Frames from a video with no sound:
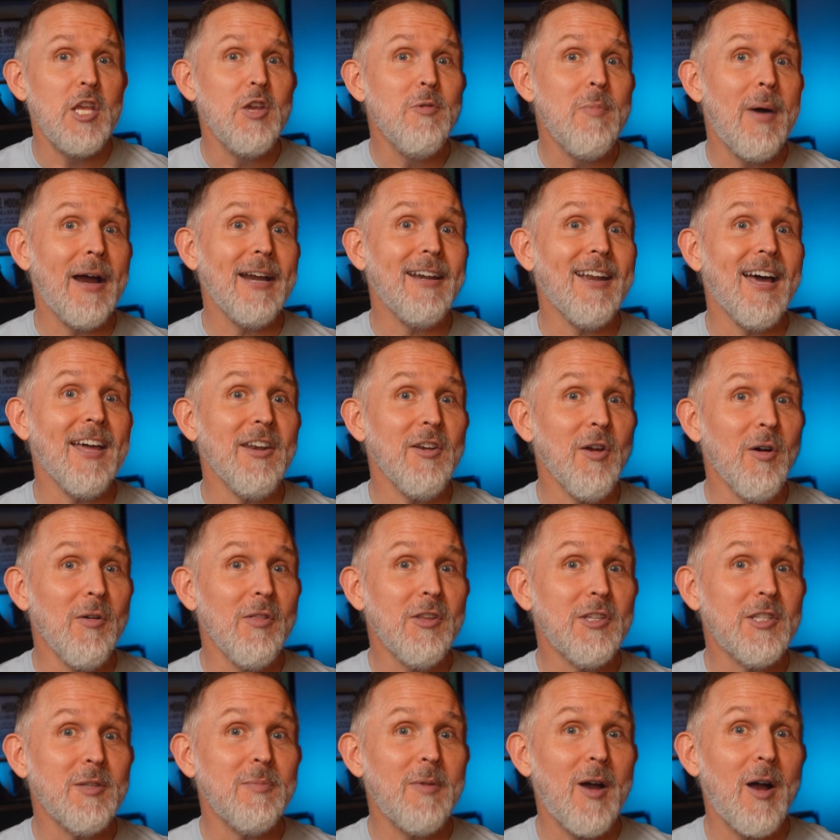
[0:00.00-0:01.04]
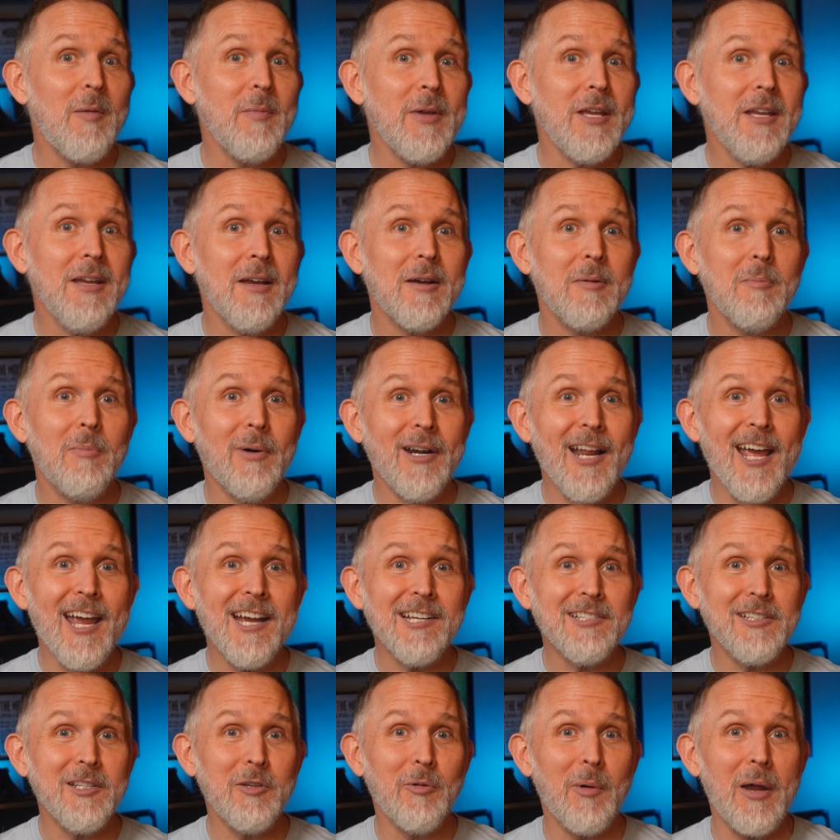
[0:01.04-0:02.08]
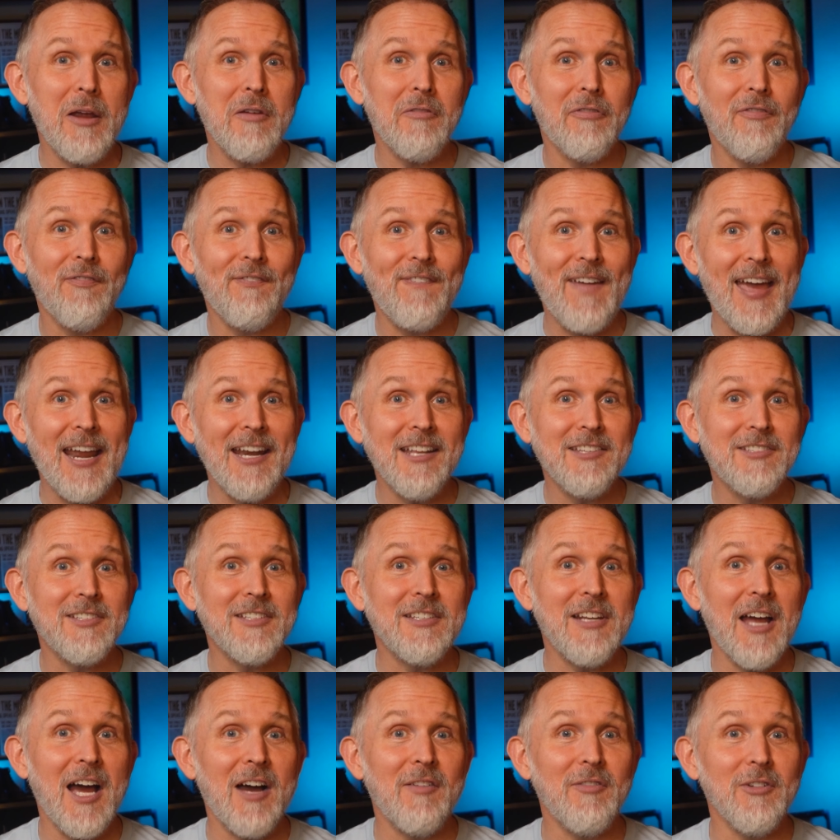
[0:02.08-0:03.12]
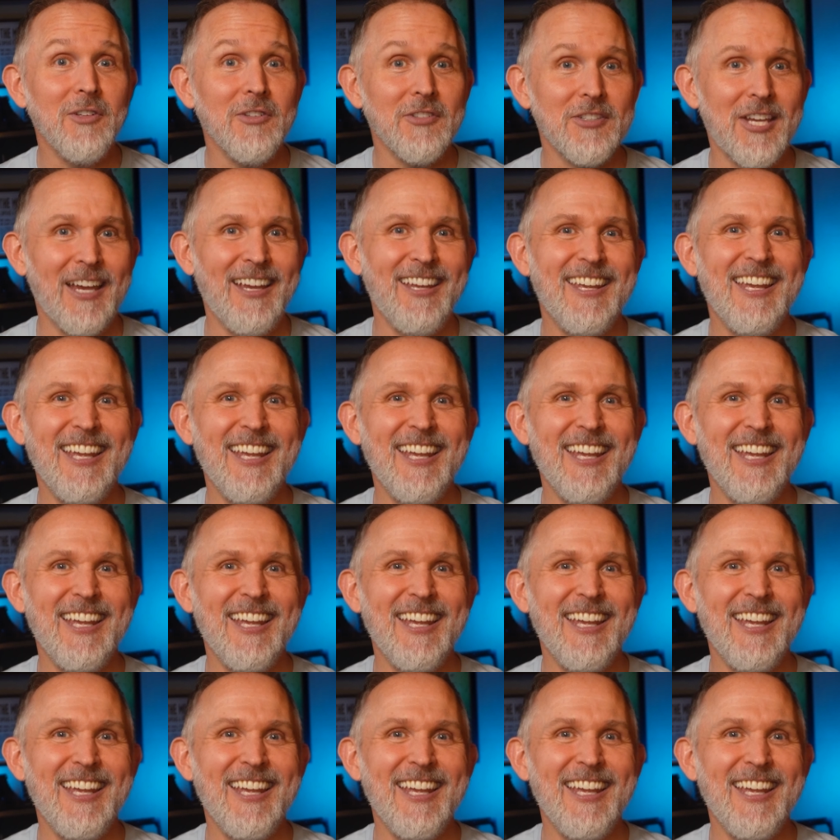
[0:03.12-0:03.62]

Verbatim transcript: You might not know this about me, but I actually write fantasy novels.